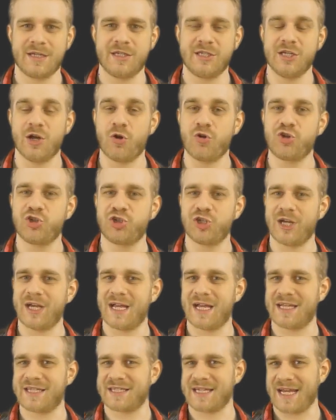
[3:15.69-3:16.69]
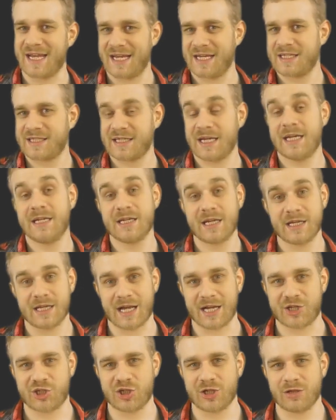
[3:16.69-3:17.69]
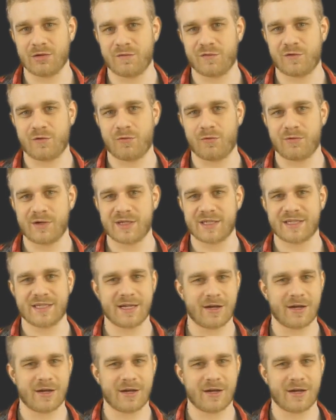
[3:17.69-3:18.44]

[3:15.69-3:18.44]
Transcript: Node.js is in a nutshell, of course.